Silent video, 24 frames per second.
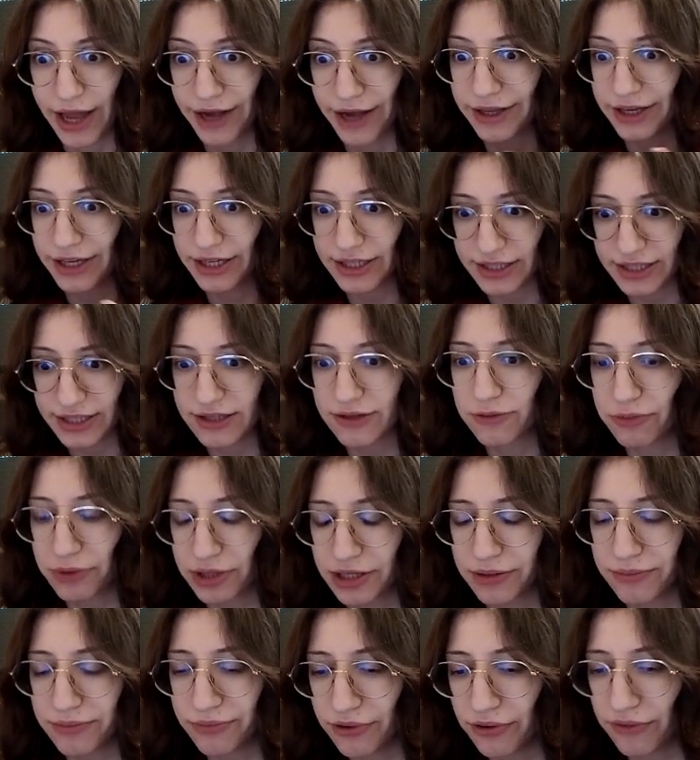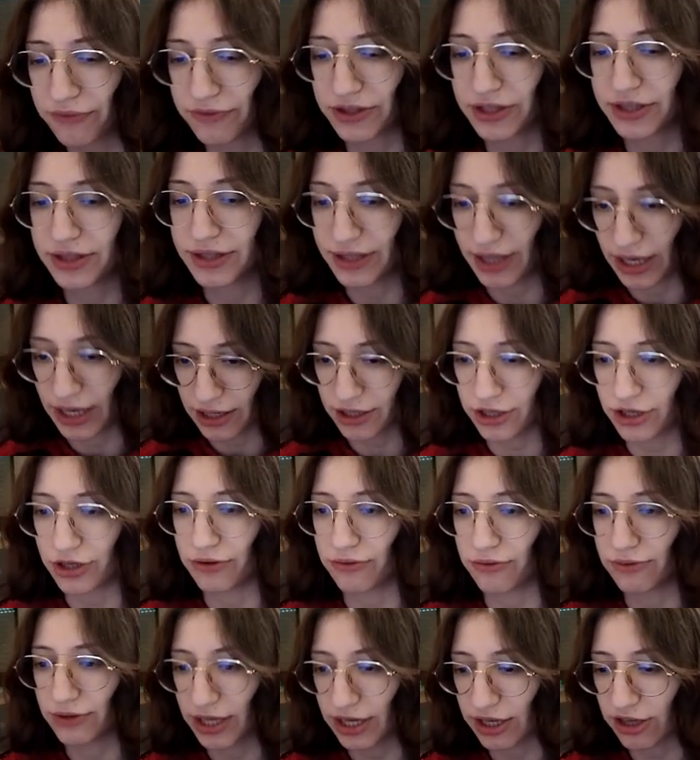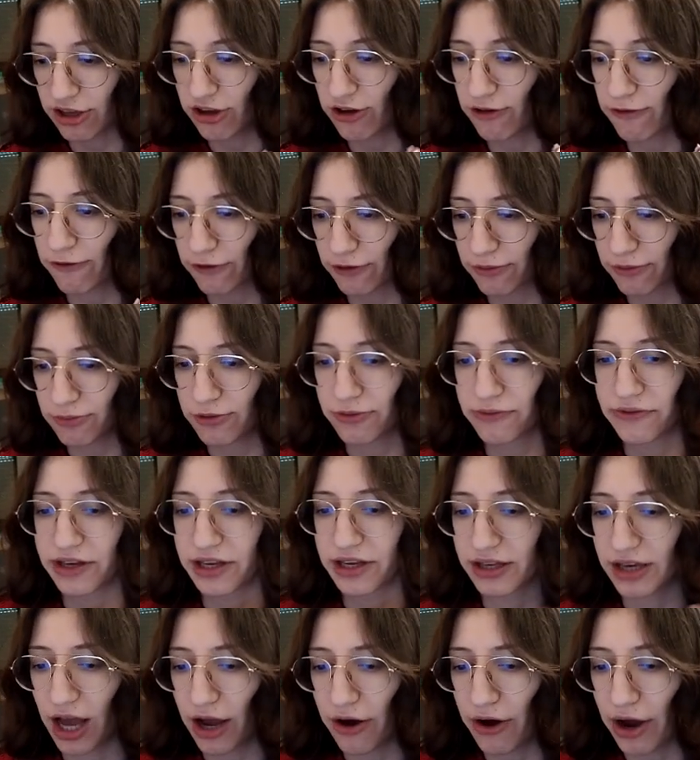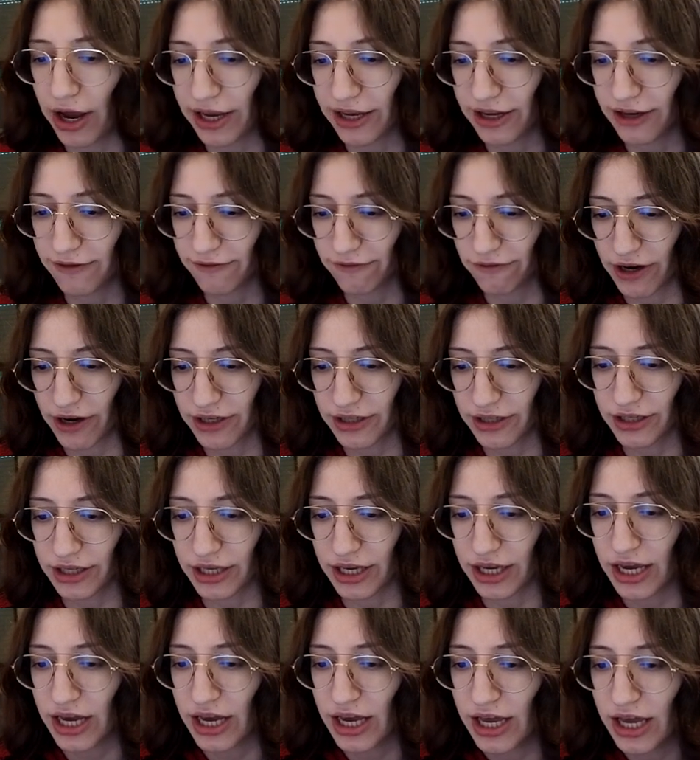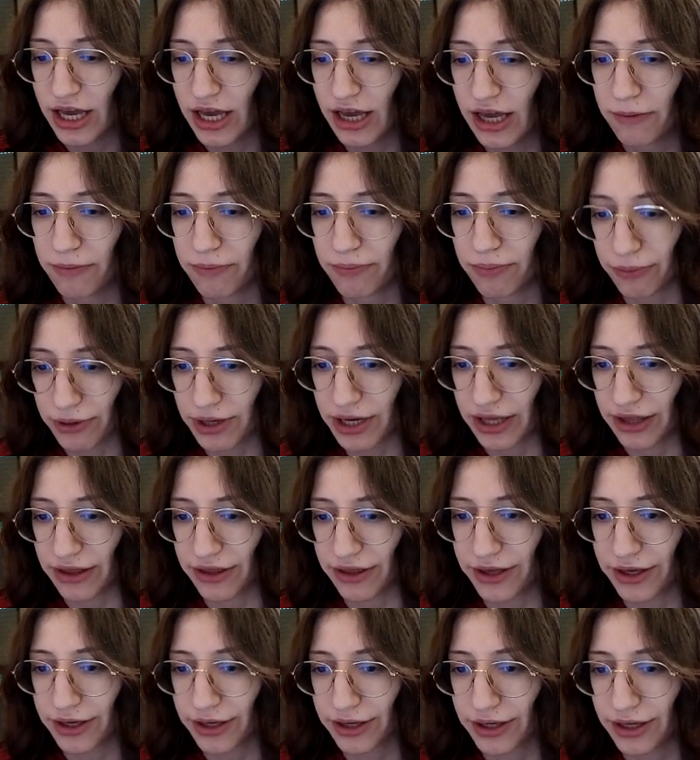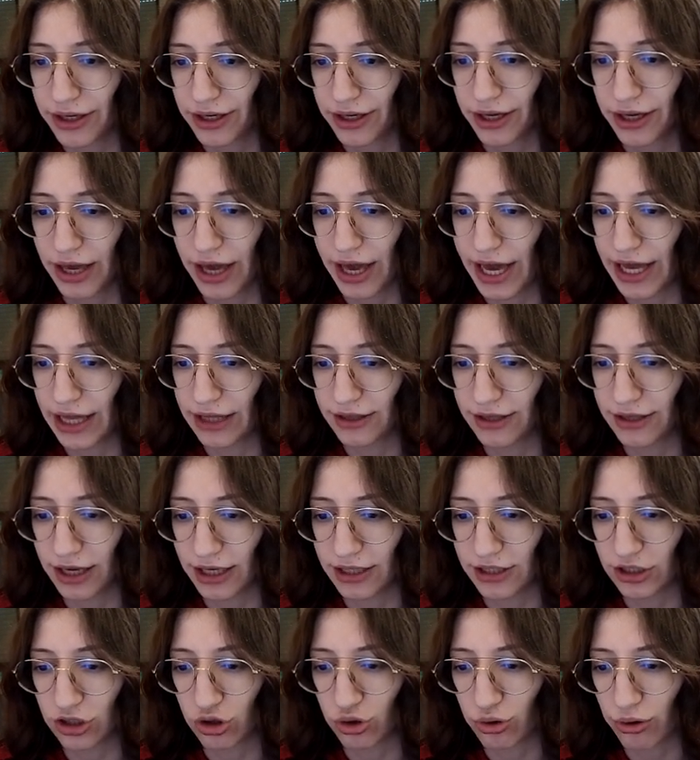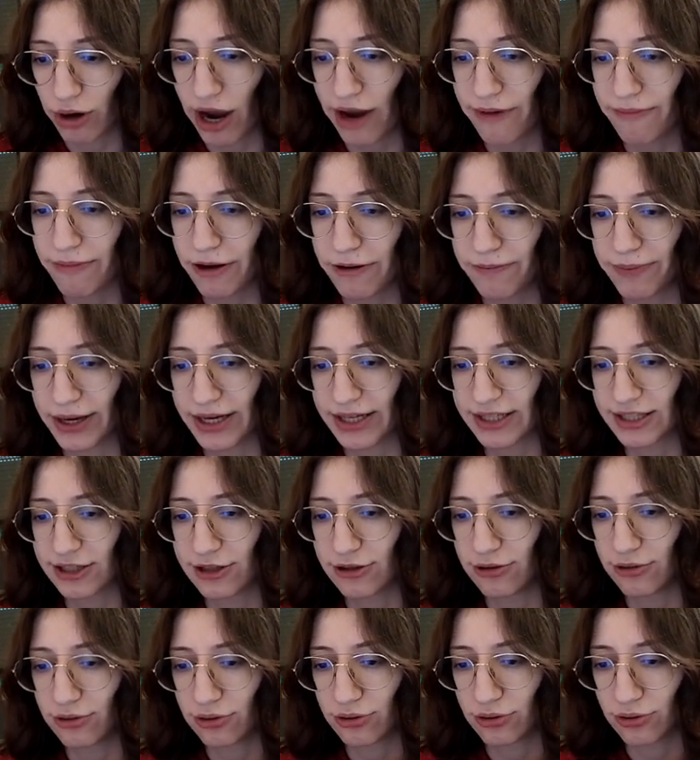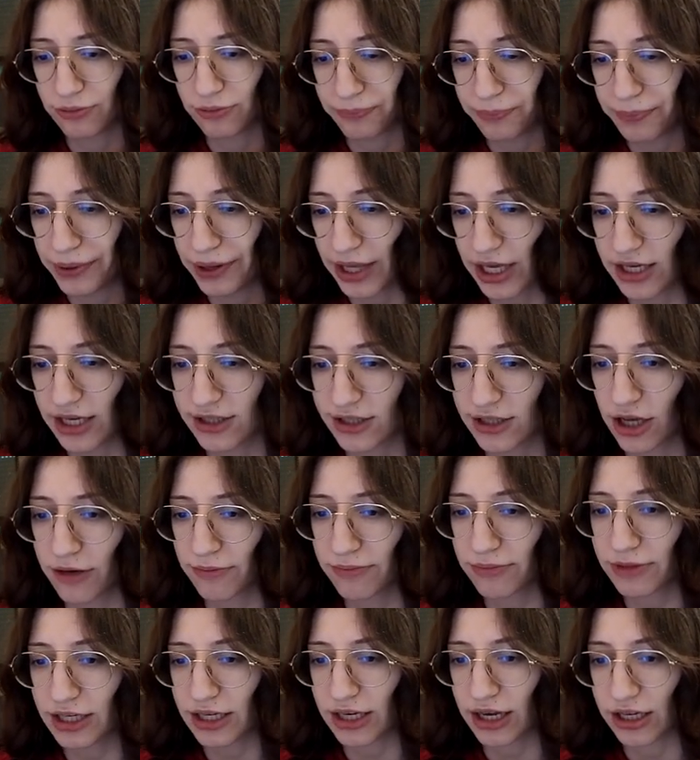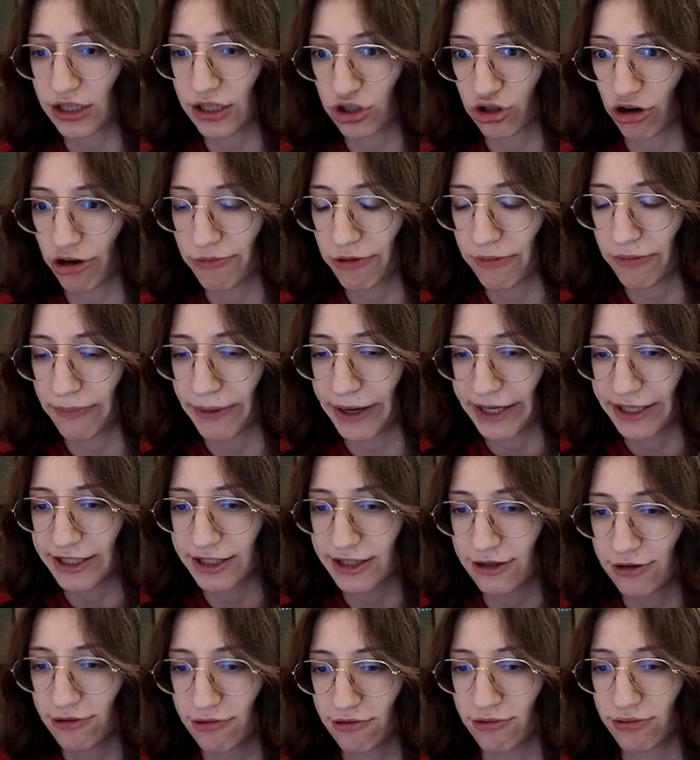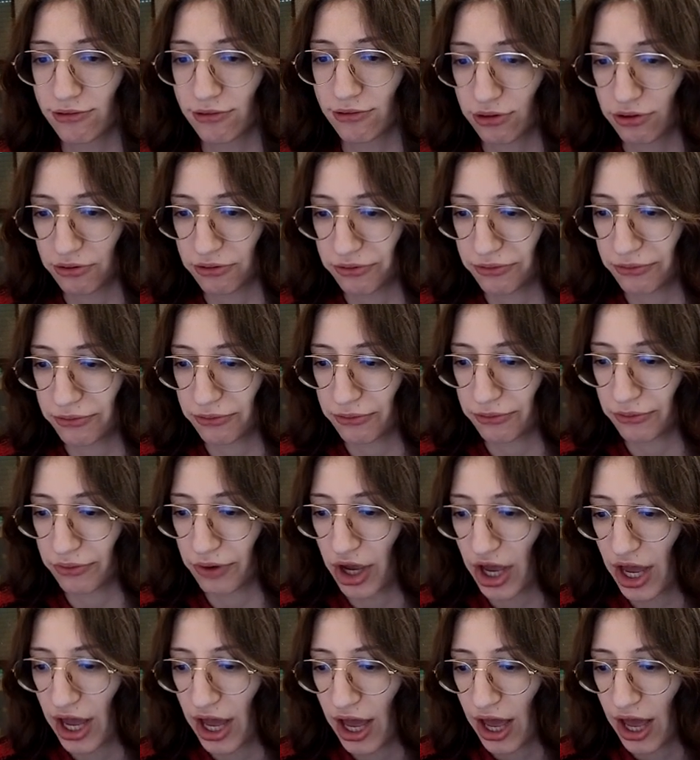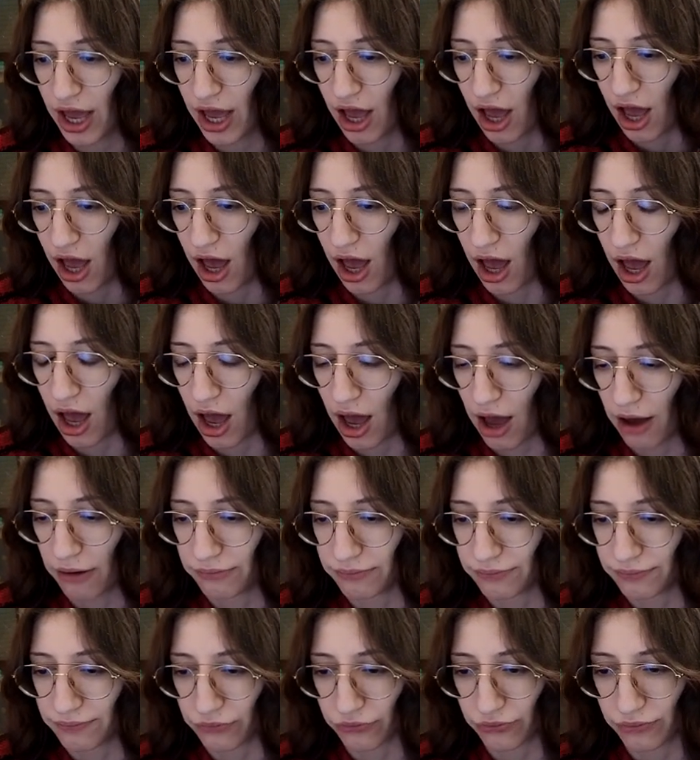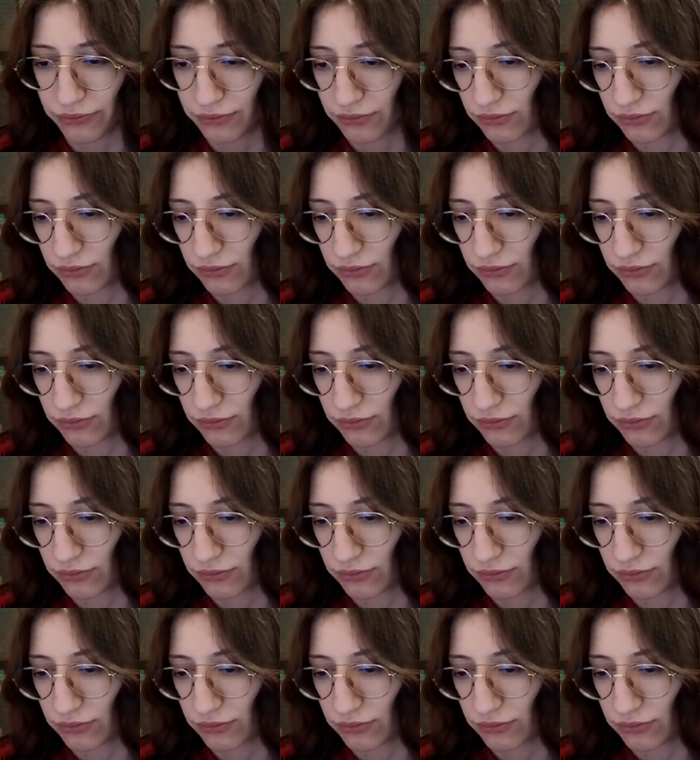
And his queen moved. Thank you for moving. Now I finally breathe and try my best to play something and try my best to you know,